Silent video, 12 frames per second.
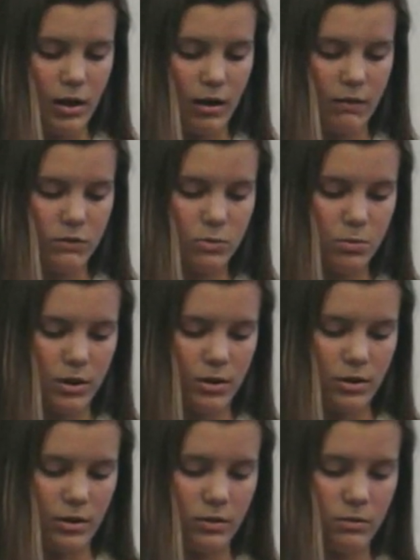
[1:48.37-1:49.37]
After
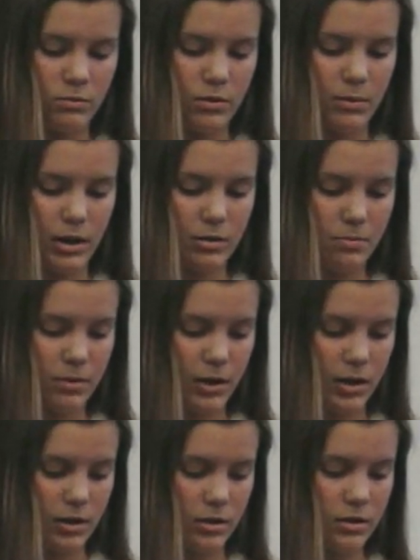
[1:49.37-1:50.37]
Paris, we made a
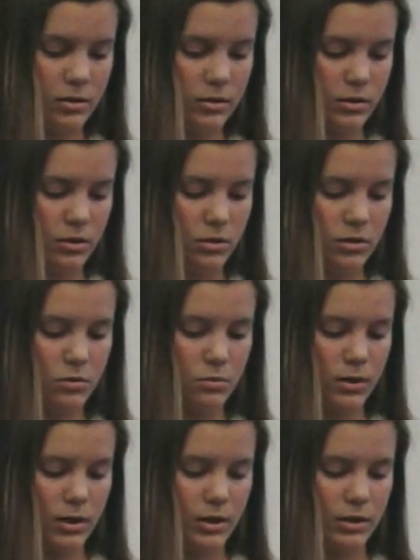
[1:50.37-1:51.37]
plan to go to
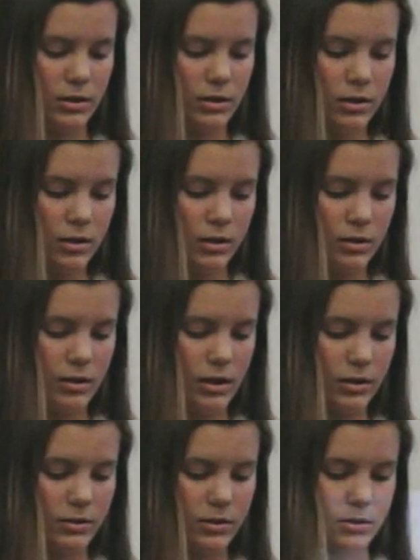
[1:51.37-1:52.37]
Hawaii the
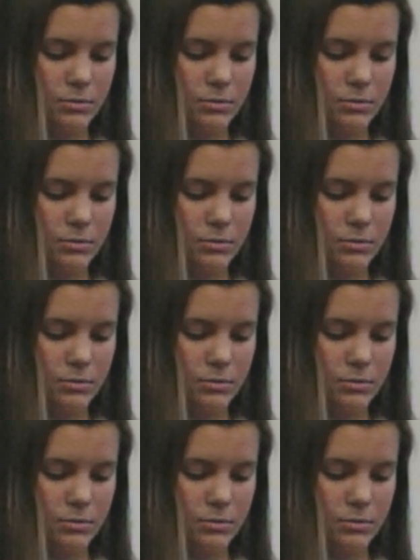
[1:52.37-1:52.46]
next